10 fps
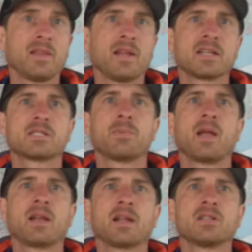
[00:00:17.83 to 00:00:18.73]
and then
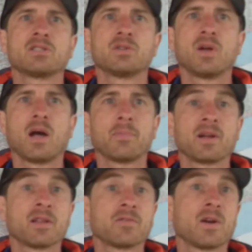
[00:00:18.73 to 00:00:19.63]
expanding into
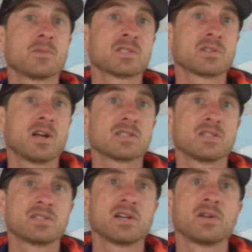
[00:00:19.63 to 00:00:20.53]
helping other farmers across
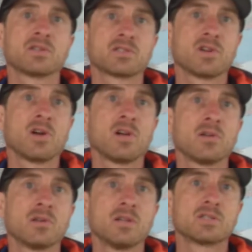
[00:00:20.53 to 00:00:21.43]
Ontario install
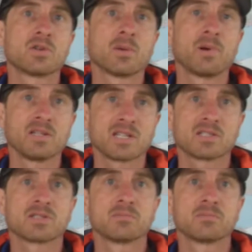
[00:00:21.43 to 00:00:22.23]
solar projects.